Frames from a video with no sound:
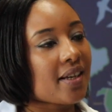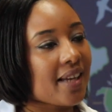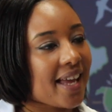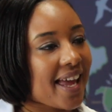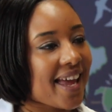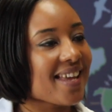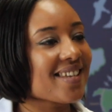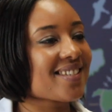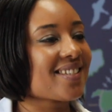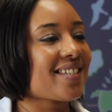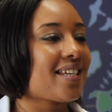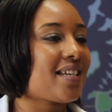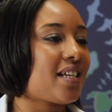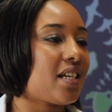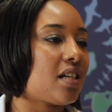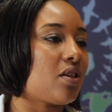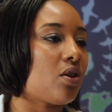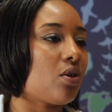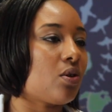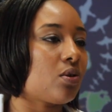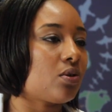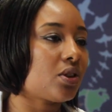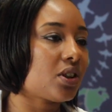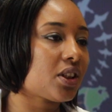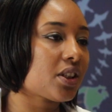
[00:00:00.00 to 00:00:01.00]
As they get
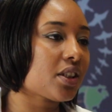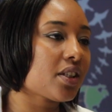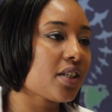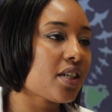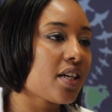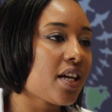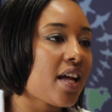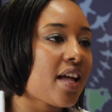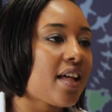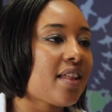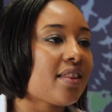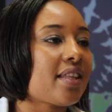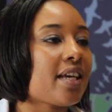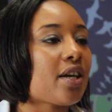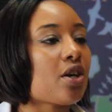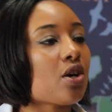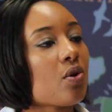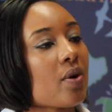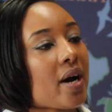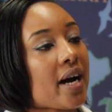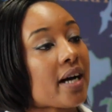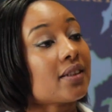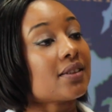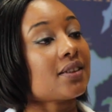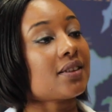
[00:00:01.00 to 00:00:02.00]
older, they
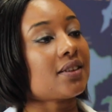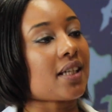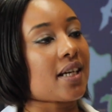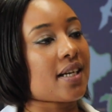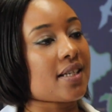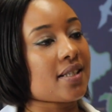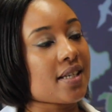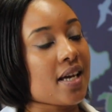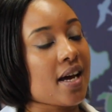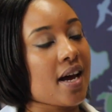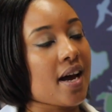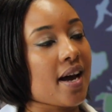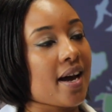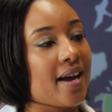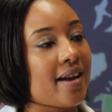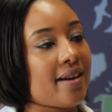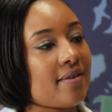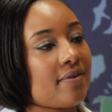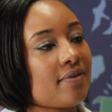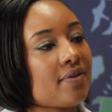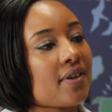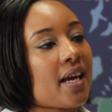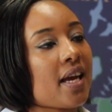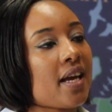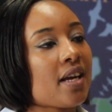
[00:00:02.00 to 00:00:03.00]
go outside the
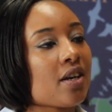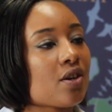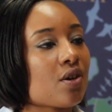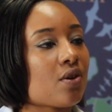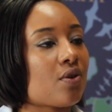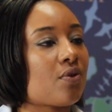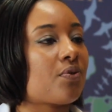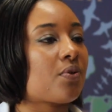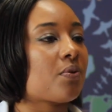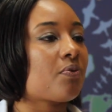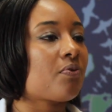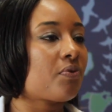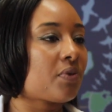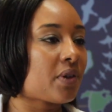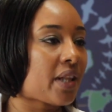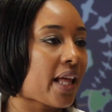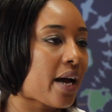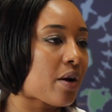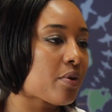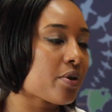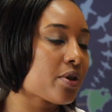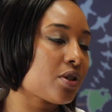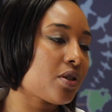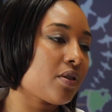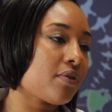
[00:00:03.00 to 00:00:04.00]
hive and go from
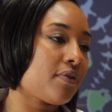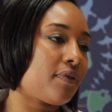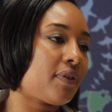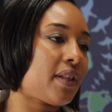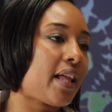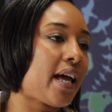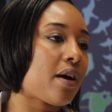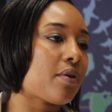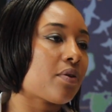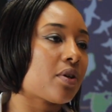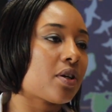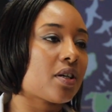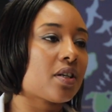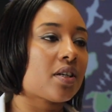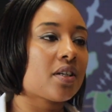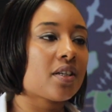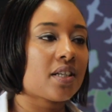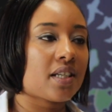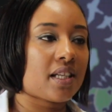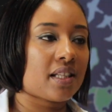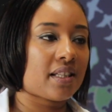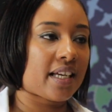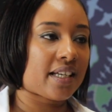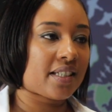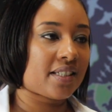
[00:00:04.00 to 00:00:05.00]
flower to flower
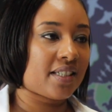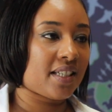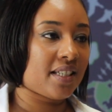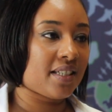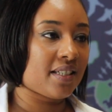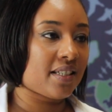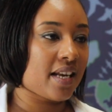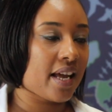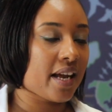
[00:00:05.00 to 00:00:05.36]
collecting